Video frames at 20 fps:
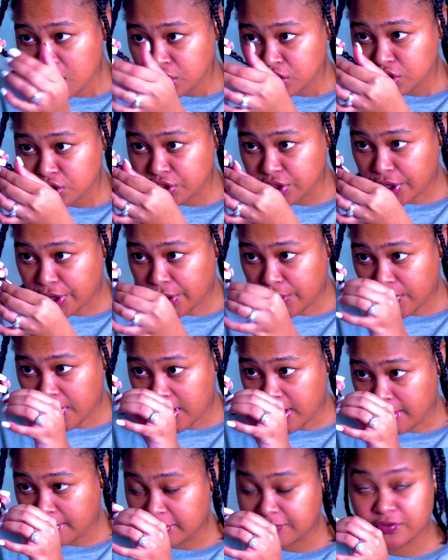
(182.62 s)
So
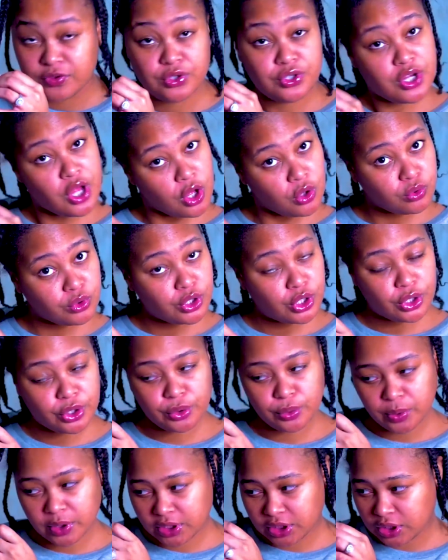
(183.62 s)
if you don't know
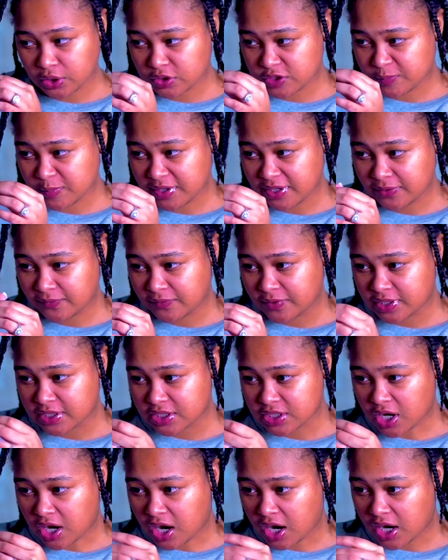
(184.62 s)
what those benefits
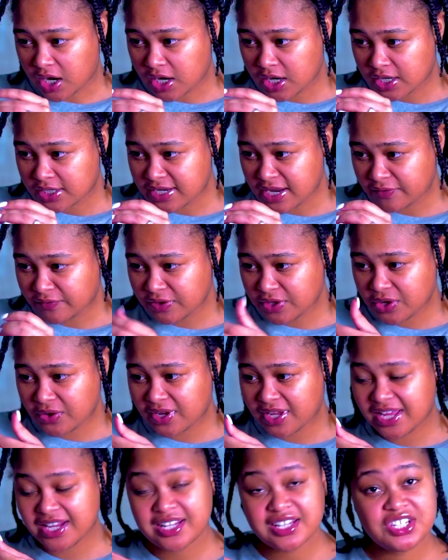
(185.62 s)
are, definitely go
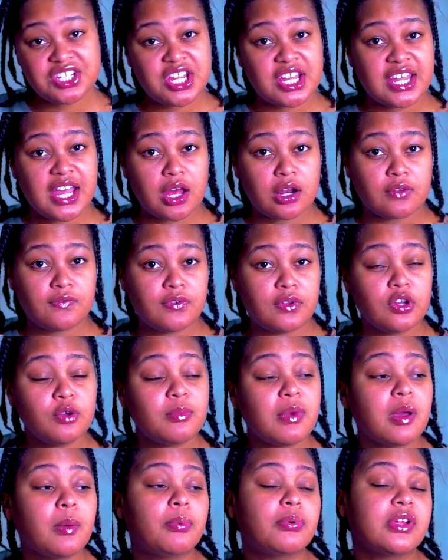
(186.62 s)
ahead and check out a few of
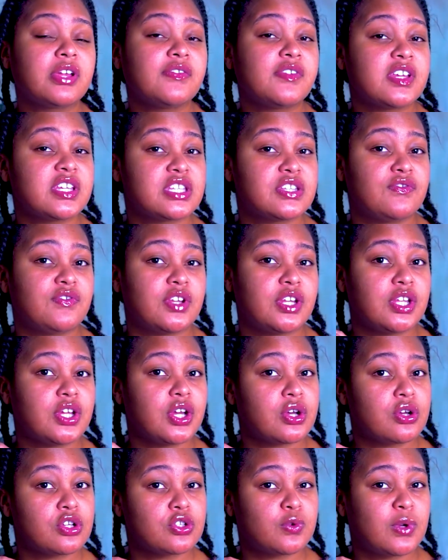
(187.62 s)
my previous
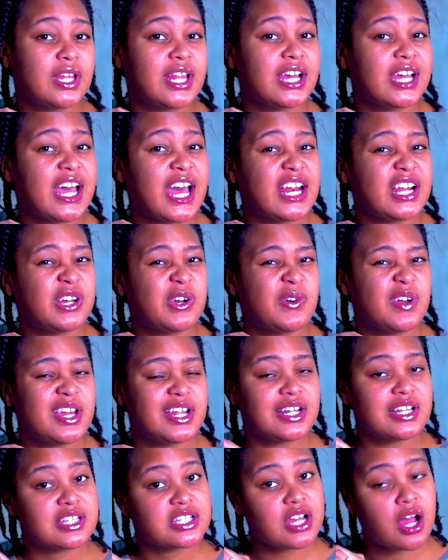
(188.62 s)
videos while I kind of go ahead
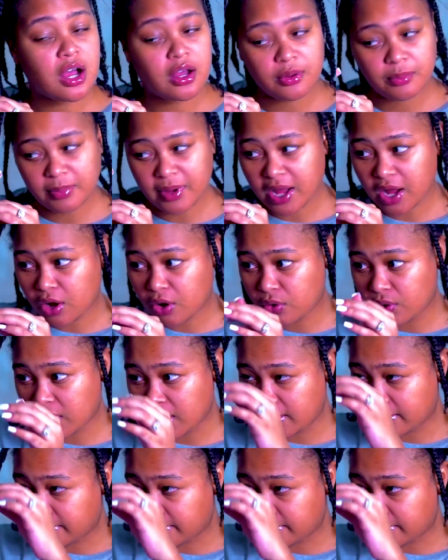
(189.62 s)
and talk about